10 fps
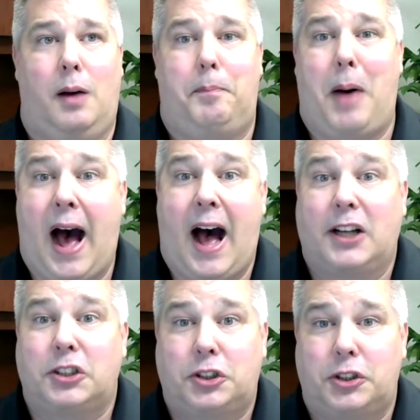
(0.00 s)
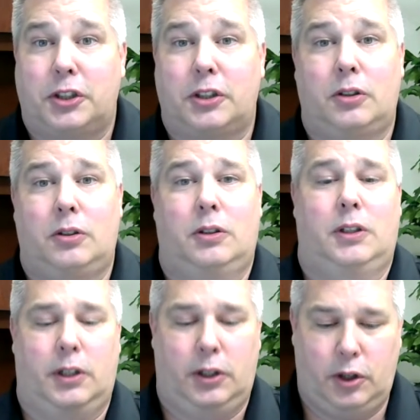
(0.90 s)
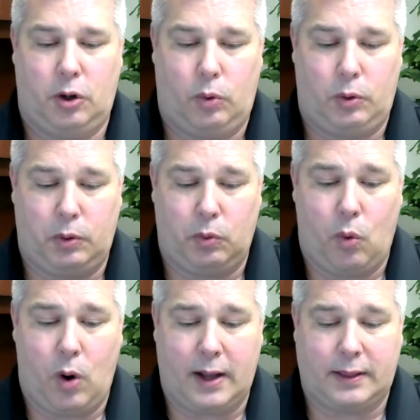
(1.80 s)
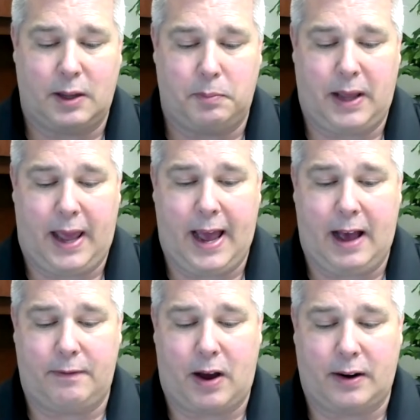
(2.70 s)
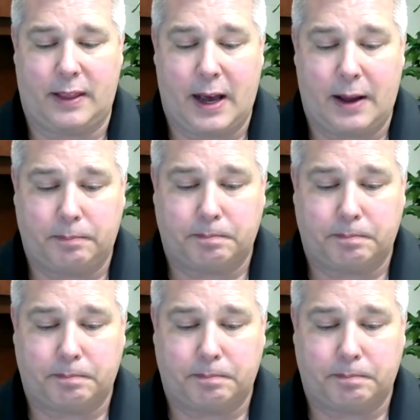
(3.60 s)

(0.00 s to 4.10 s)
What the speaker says: Posture, what do we want them to have out of that?